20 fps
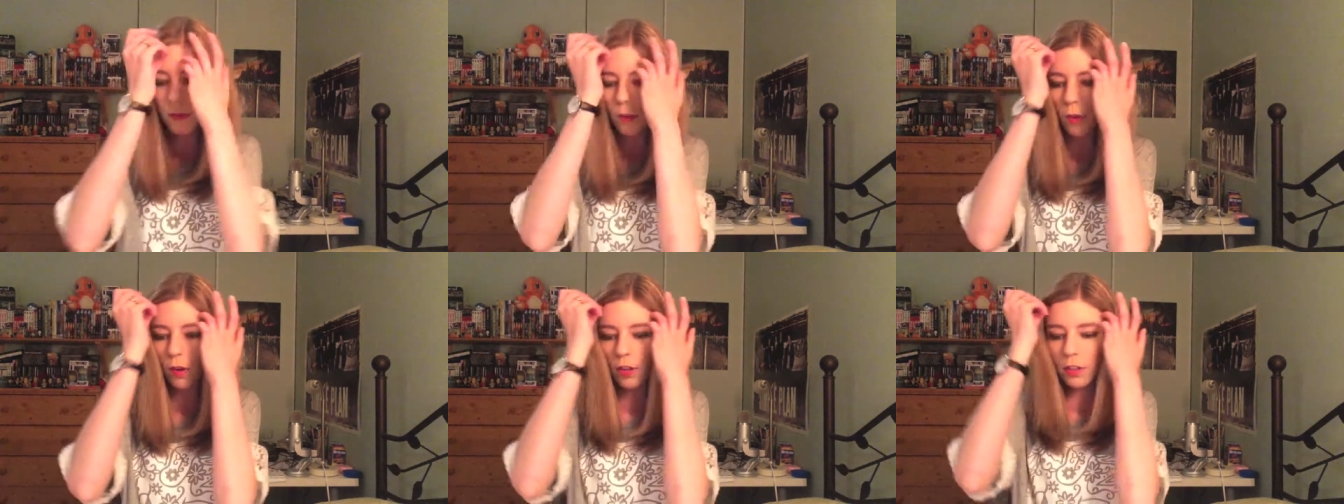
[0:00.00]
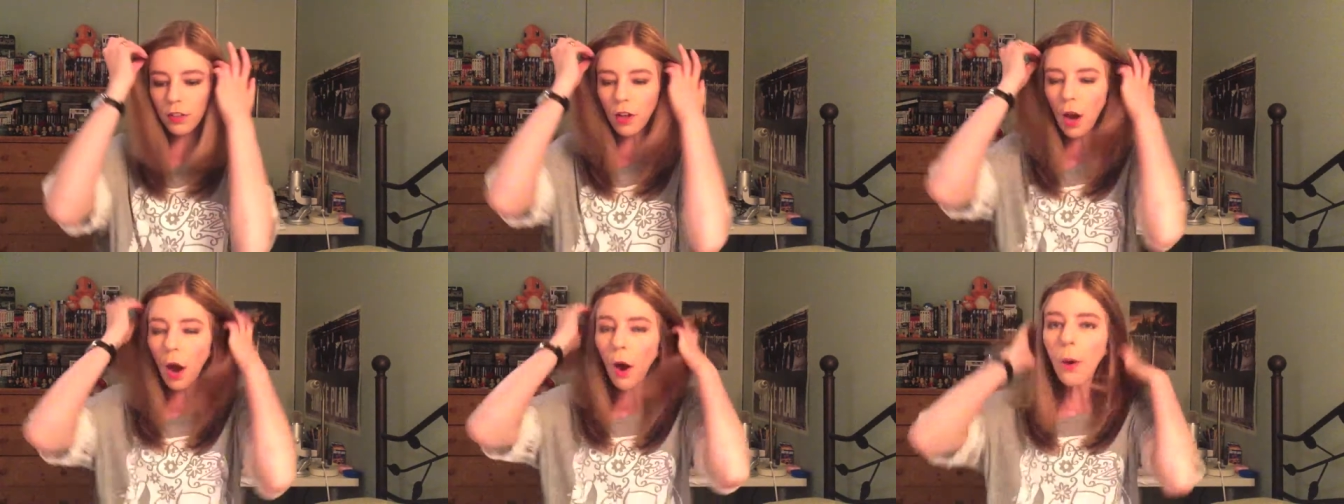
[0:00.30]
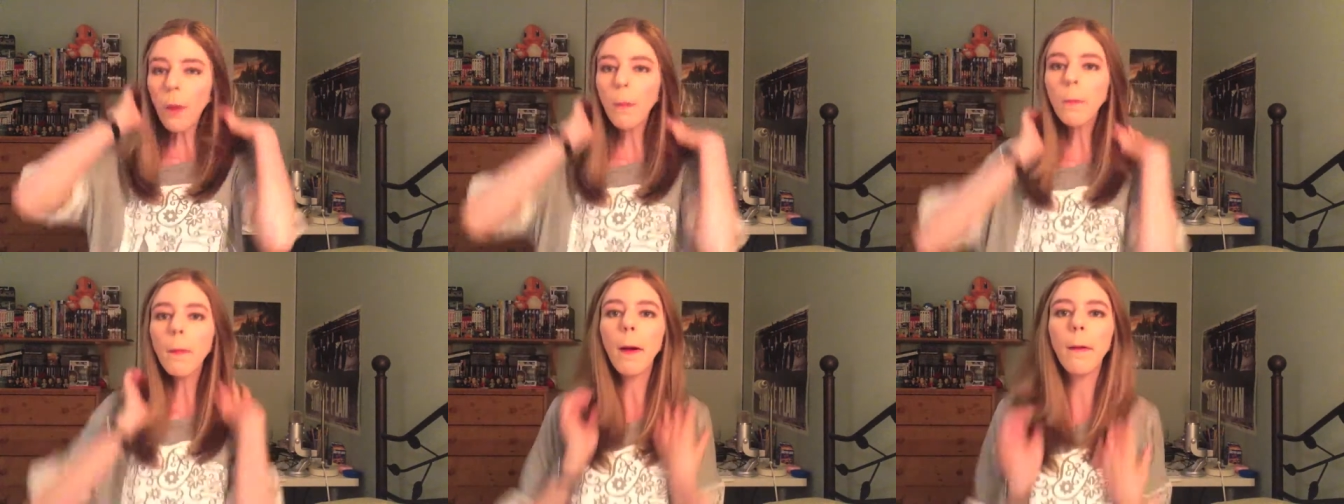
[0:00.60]
So I
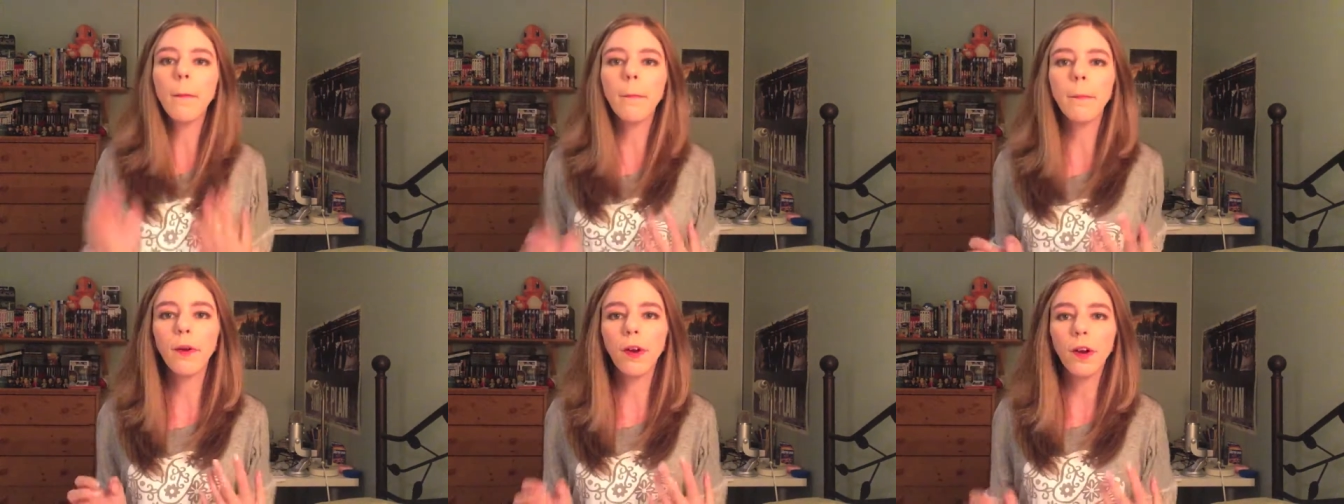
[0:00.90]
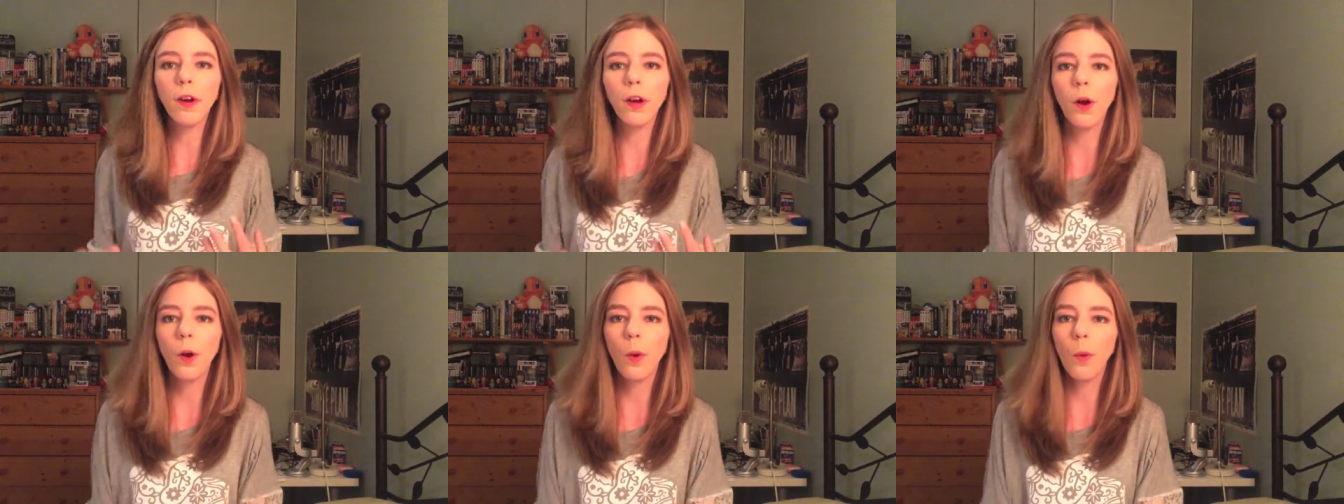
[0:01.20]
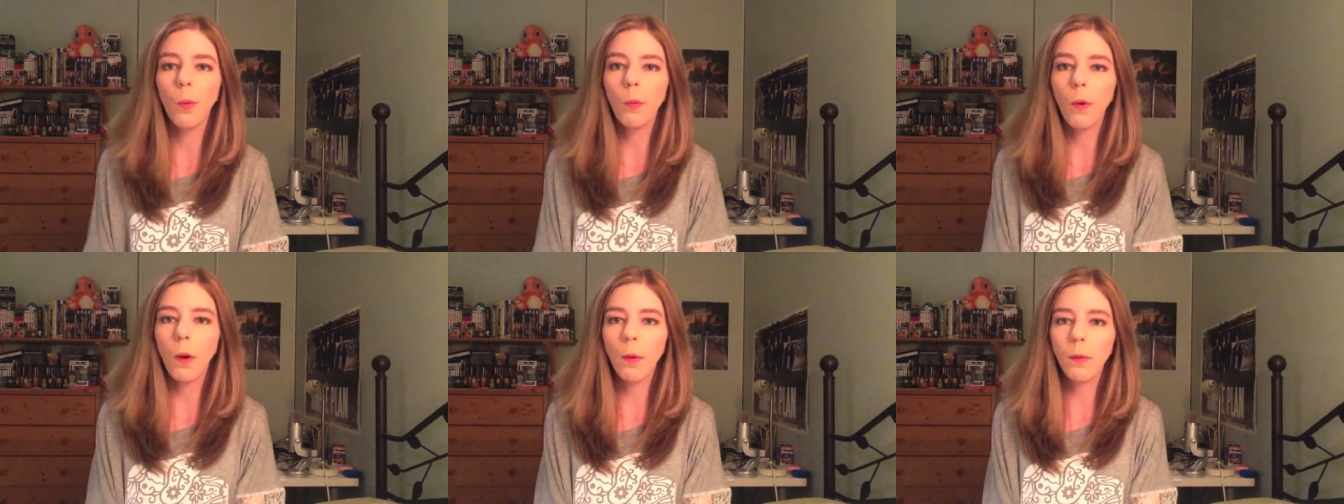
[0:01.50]
don't remember
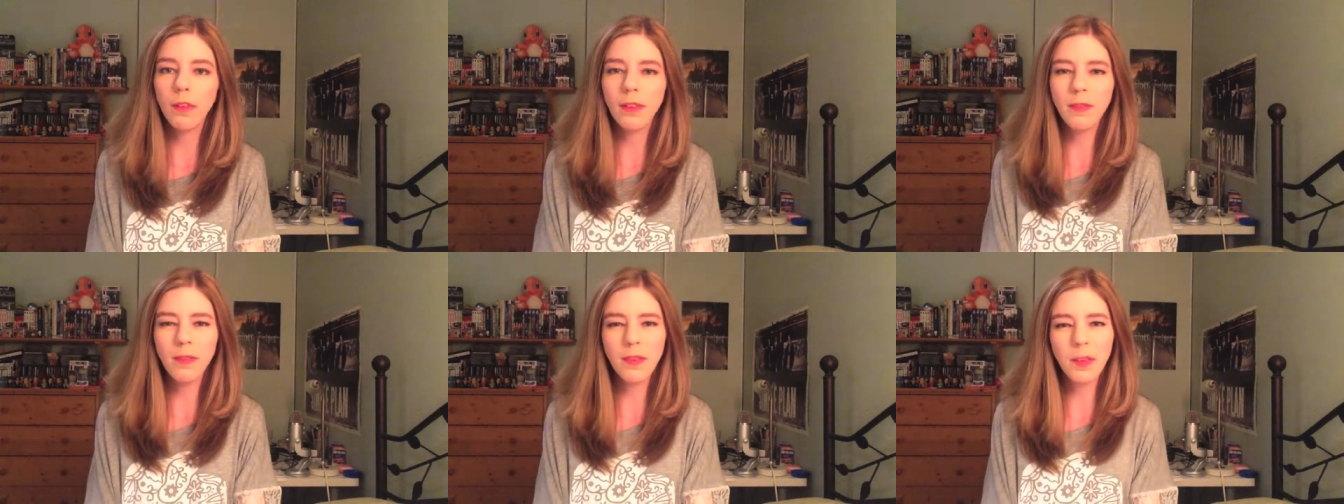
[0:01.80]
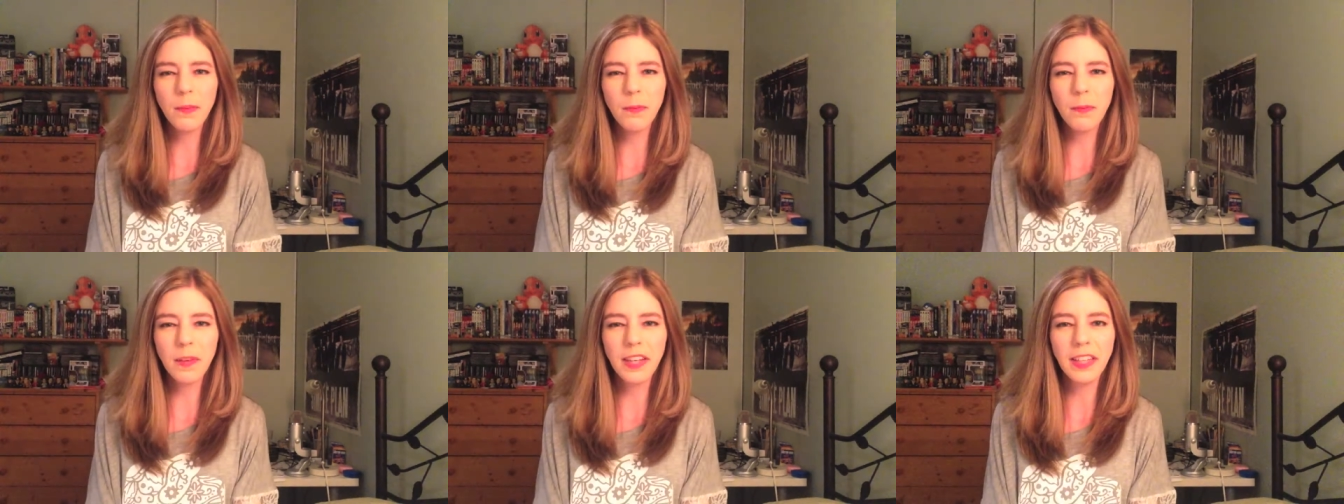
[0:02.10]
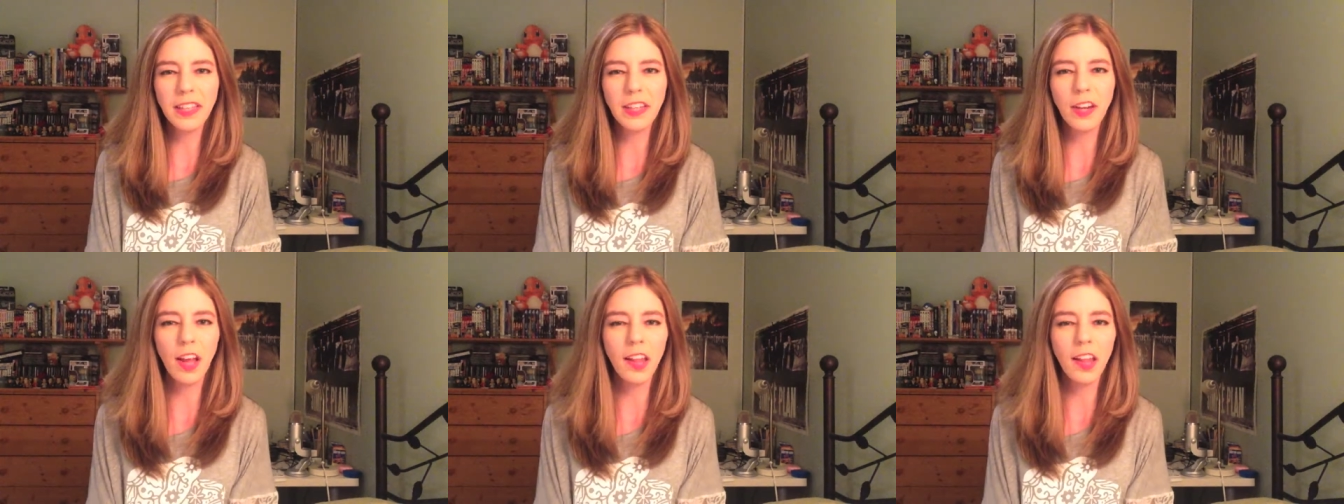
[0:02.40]
what was supposed to be in here.